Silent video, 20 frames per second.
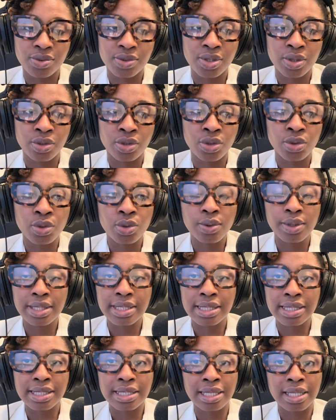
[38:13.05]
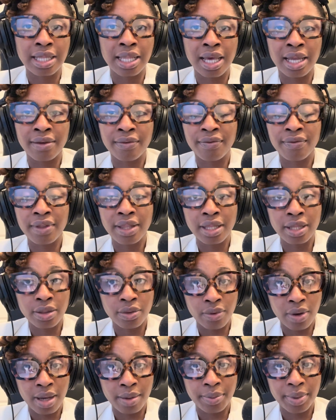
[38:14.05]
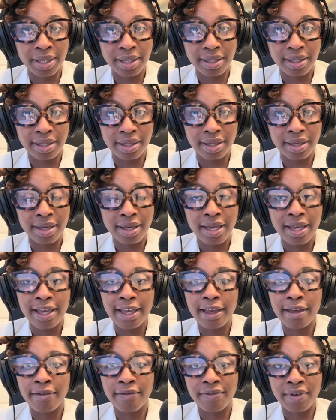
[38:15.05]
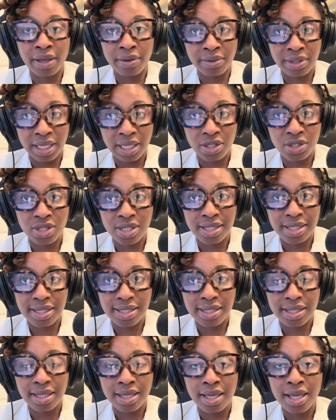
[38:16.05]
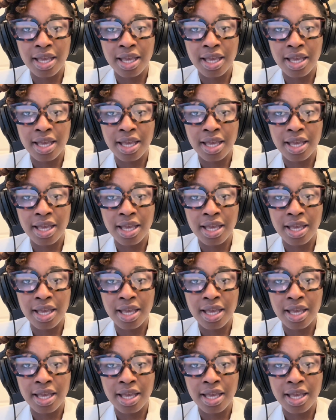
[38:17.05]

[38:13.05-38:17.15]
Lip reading: So you're going to see a lot of philanthropic and foundations